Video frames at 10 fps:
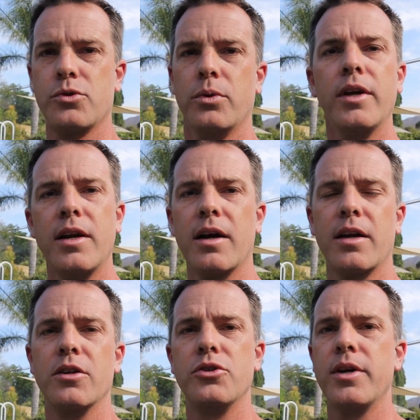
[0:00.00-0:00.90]
It's really
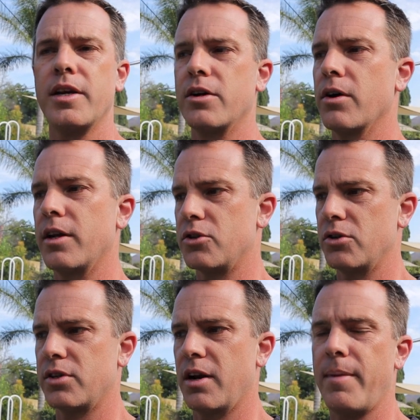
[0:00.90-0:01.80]
not going to do you any good. It's
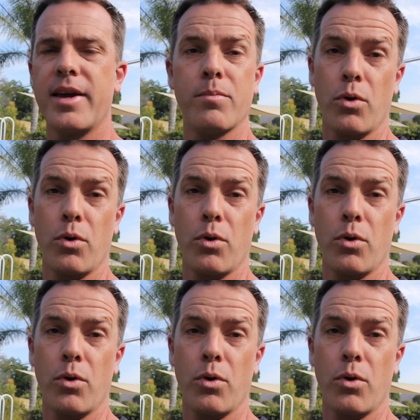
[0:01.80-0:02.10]
just going to make it